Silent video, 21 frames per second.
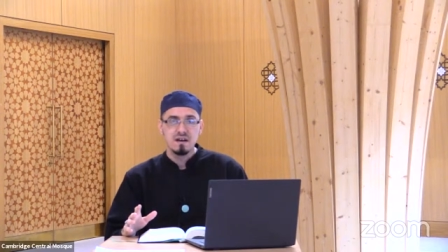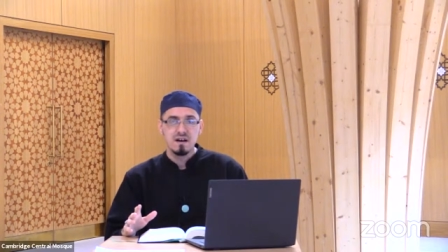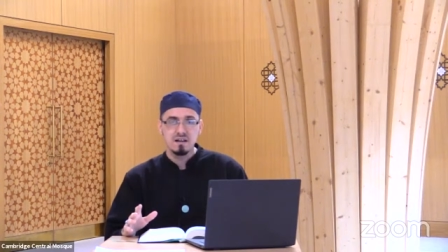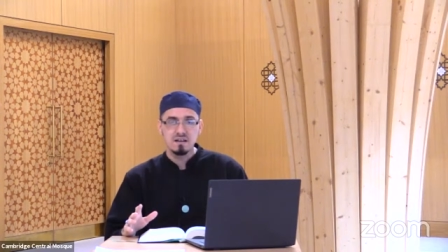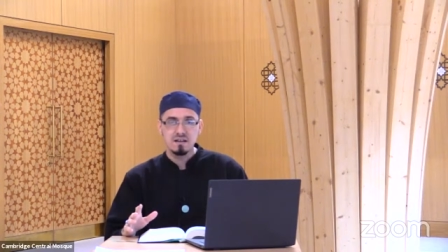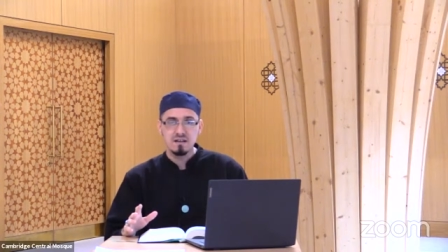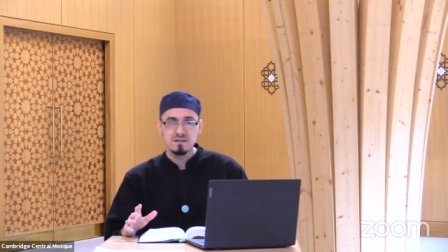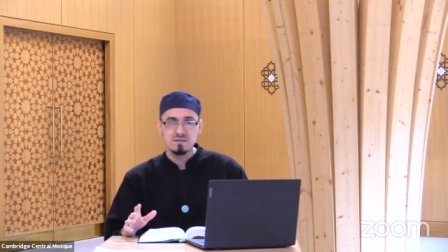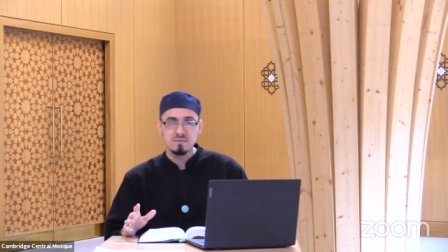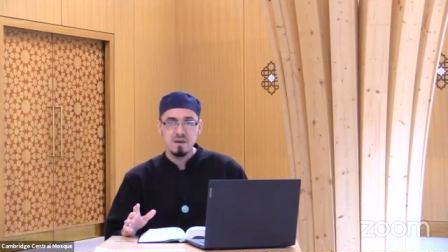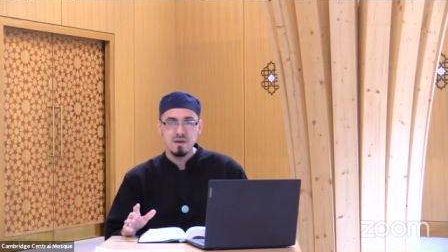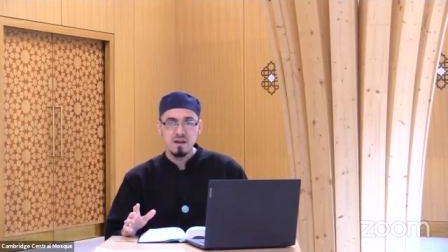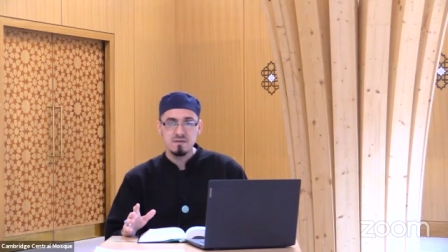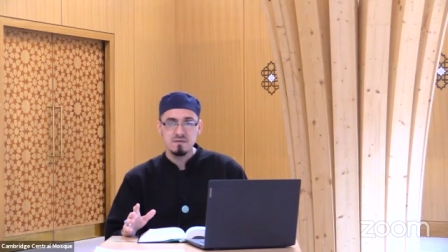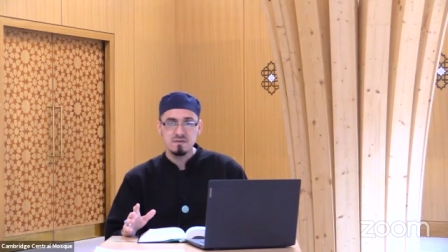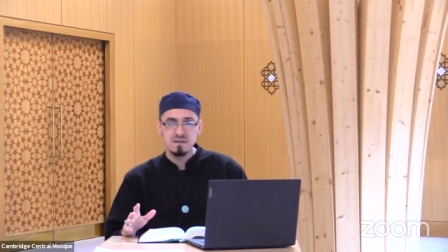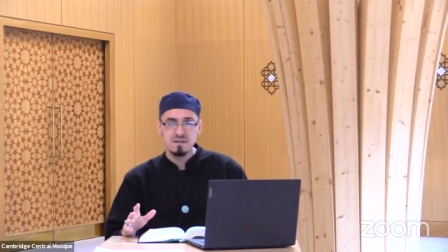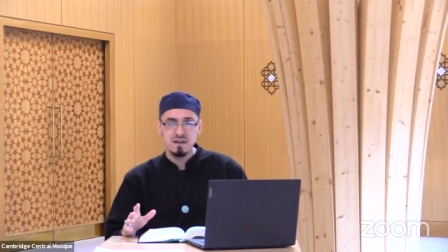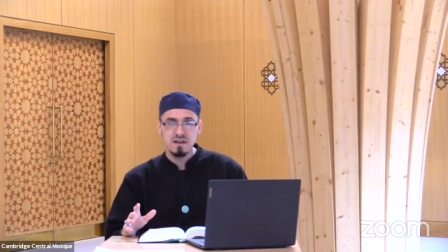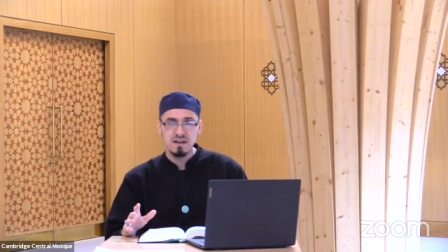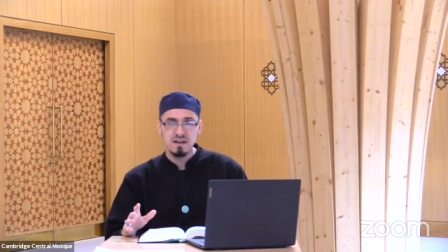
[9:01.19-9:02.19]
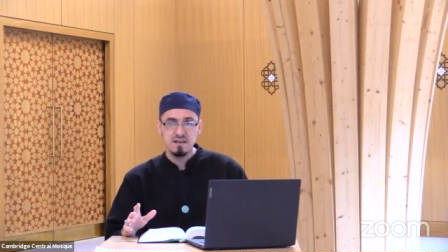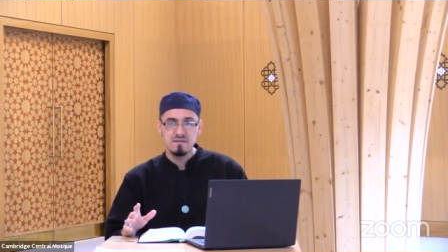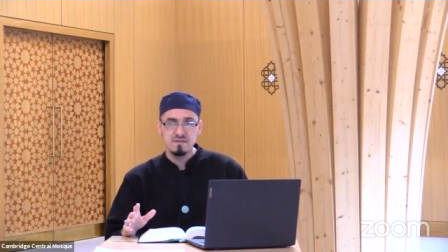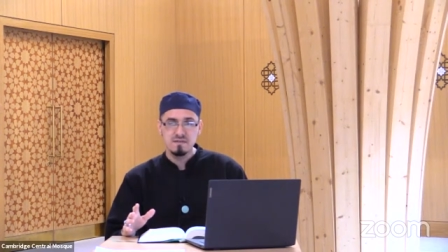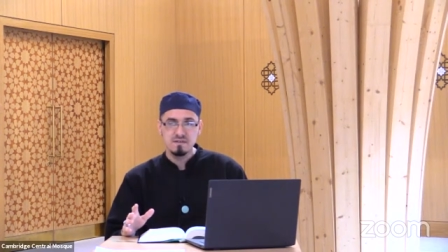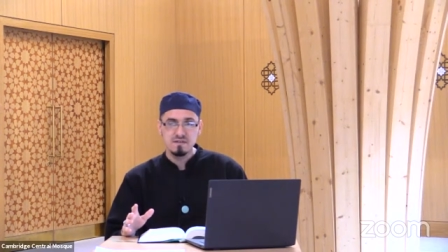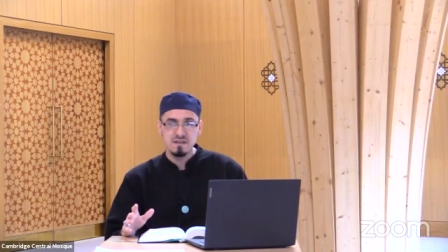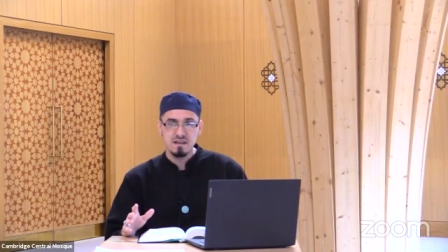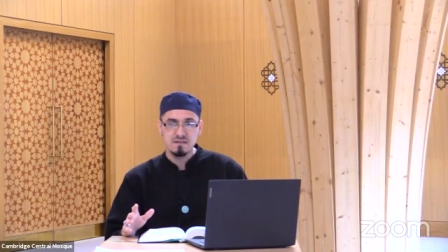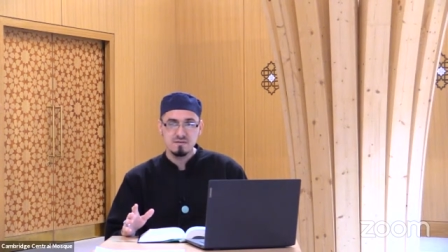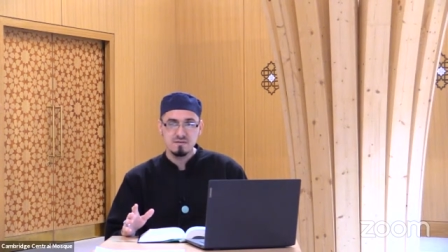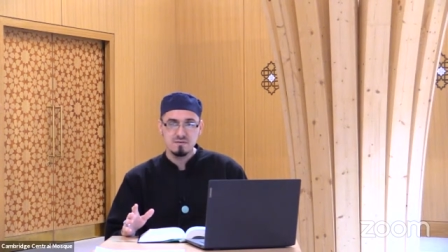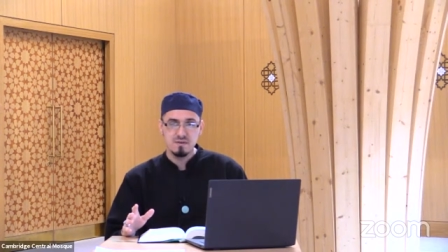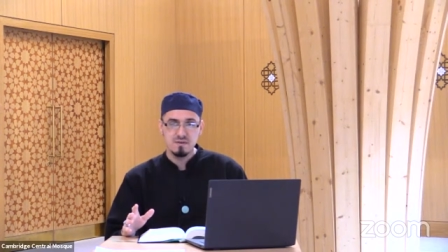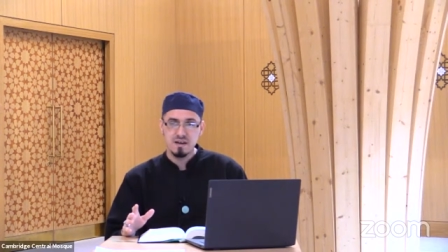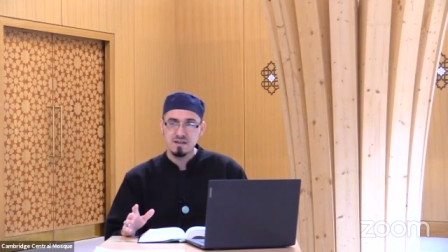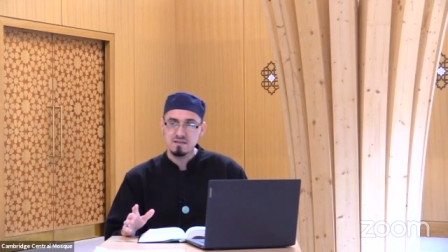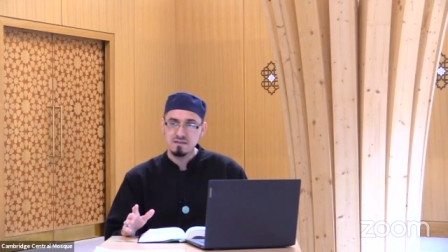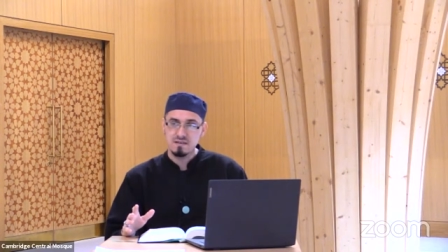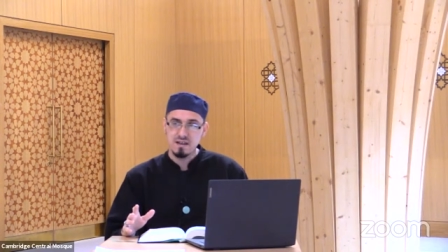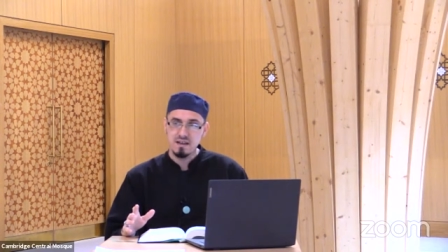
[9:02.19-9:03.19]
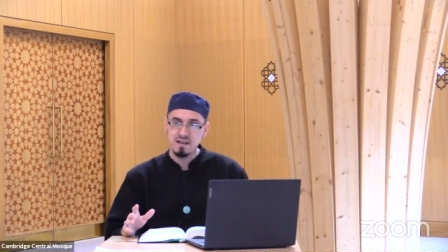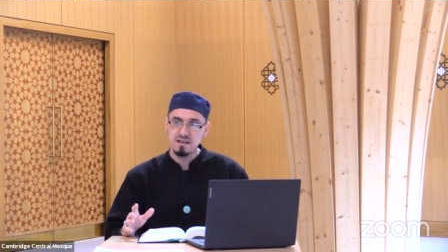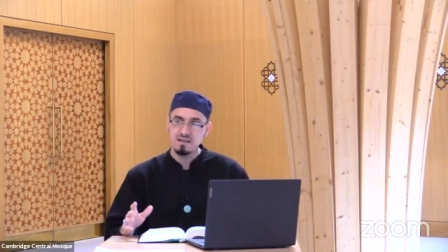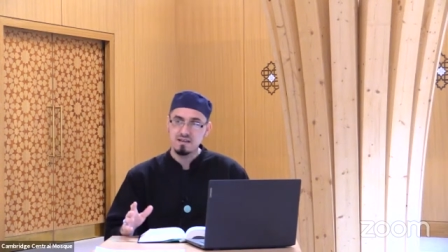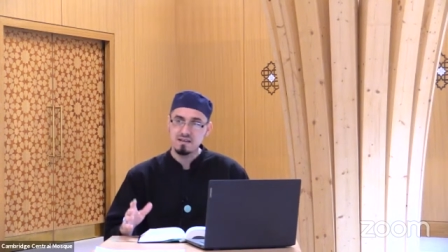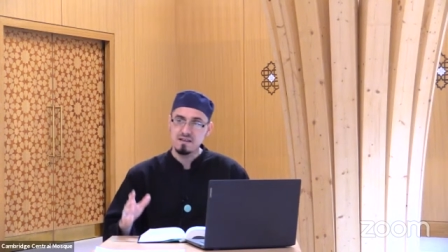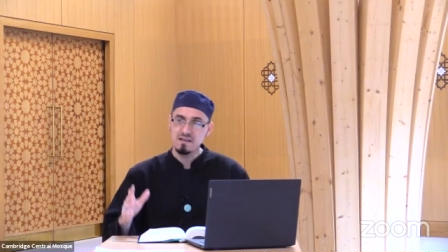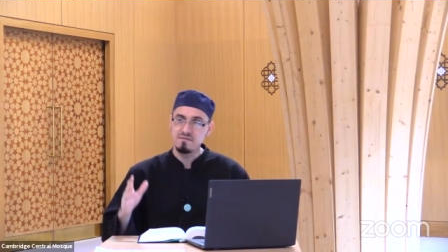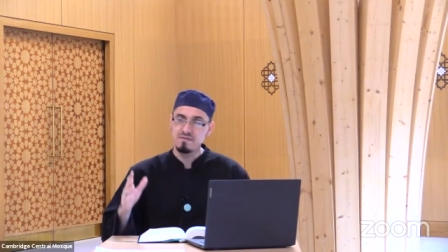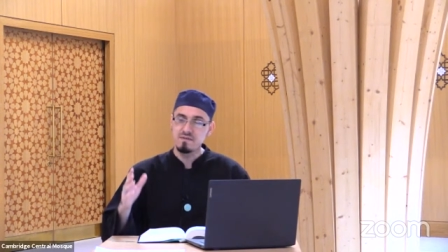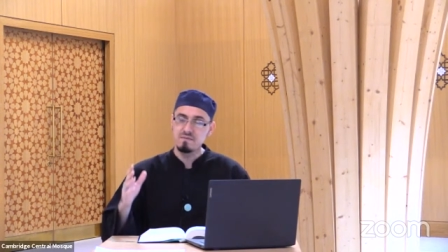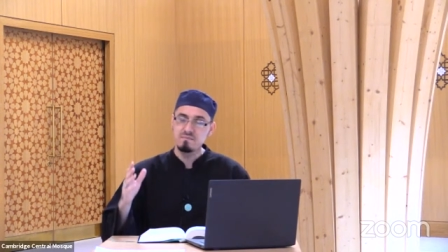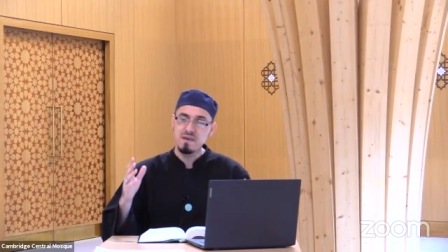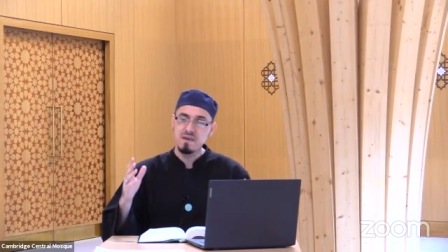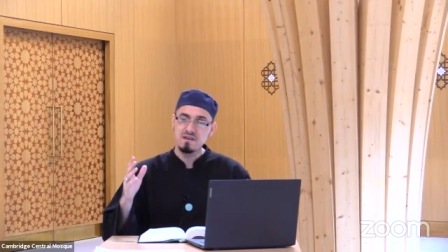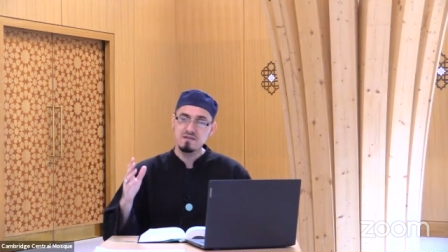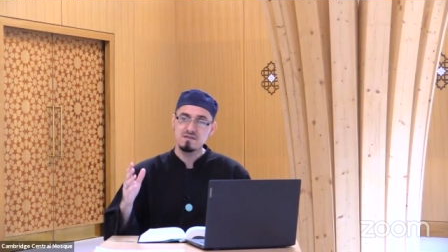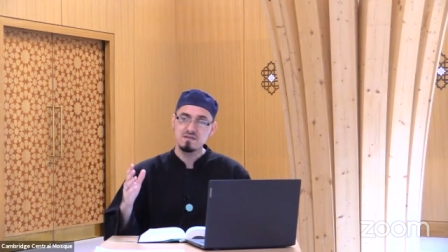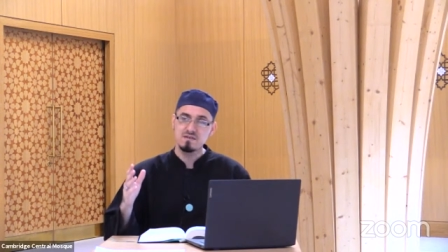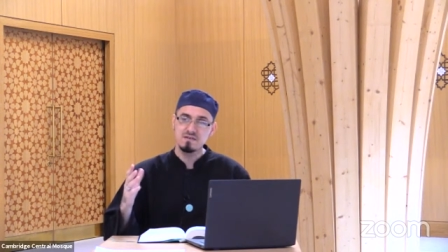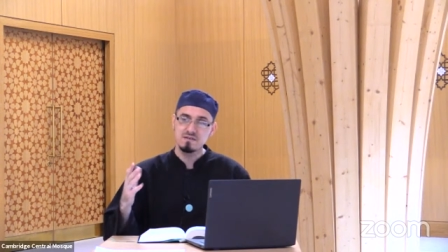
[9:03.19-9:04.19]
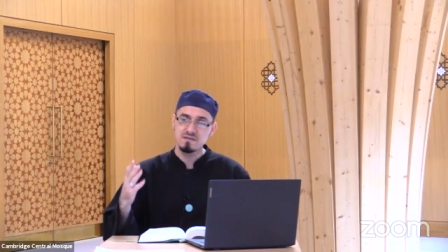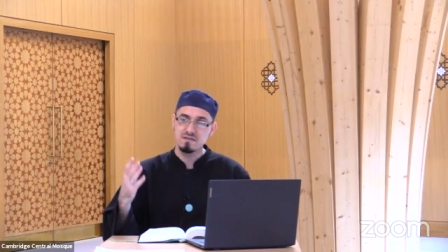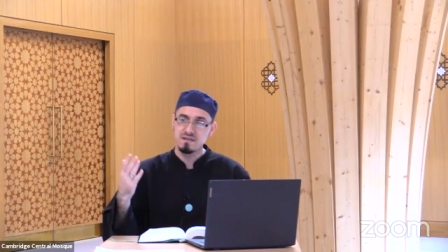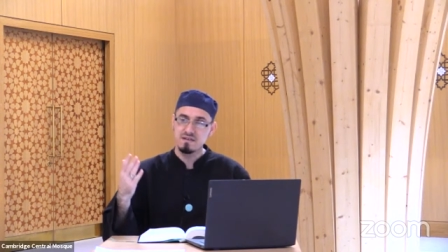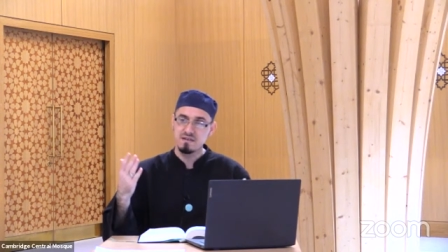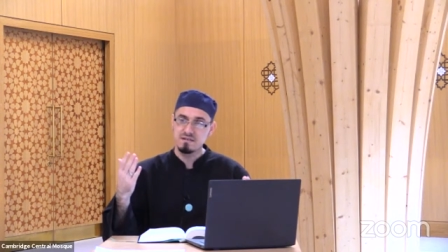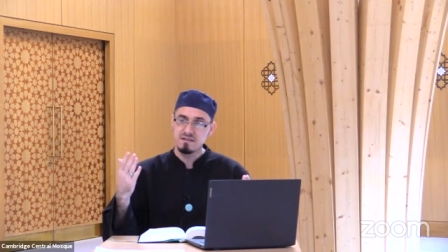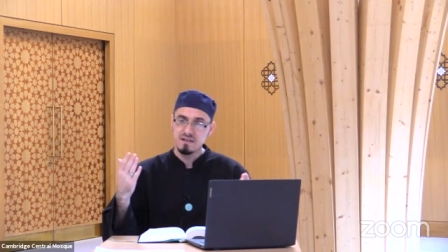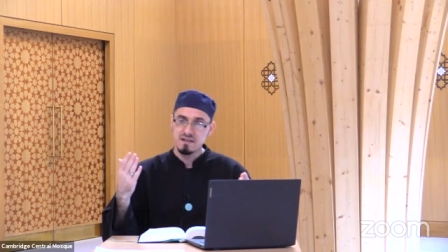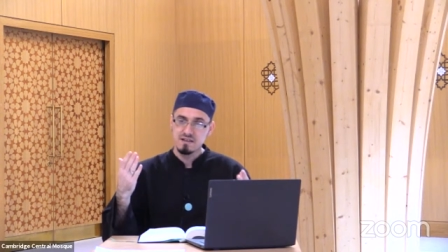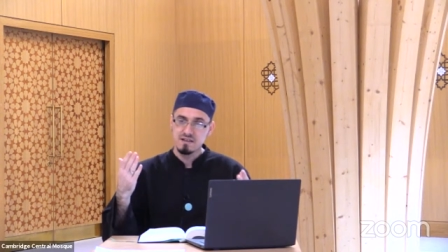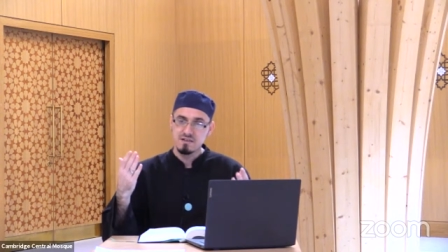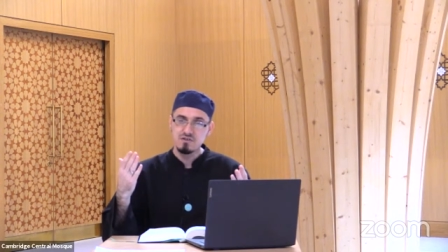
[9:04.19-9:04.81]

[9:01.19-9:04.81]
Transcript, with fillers: Allah subhanahu wa ta'ala even says to us, like, even mentions the